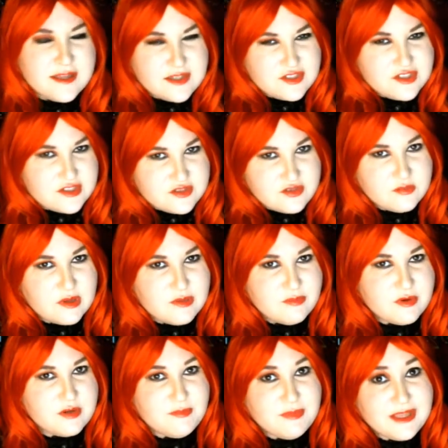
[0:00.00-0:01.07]
just
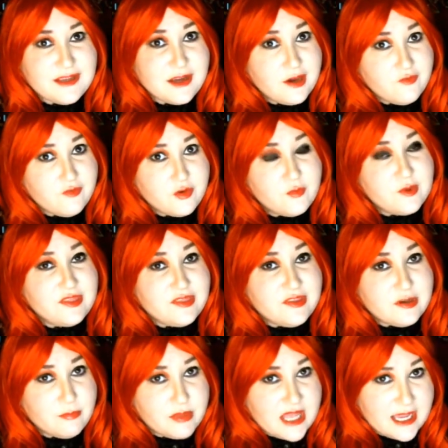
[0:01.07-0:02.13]
remember to be careful with your
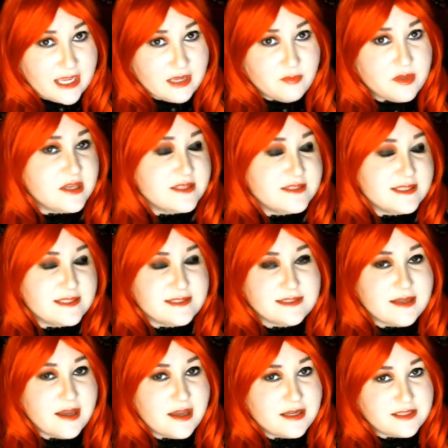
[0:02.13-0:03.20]
black because it's
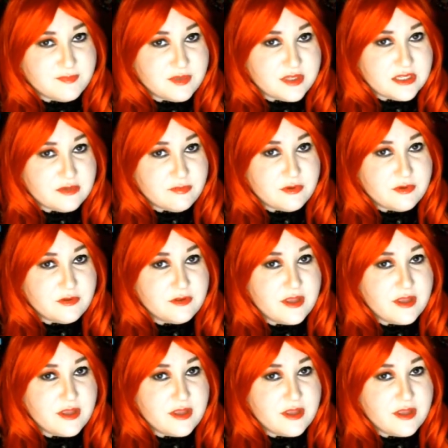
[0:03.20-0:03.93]
not as blendable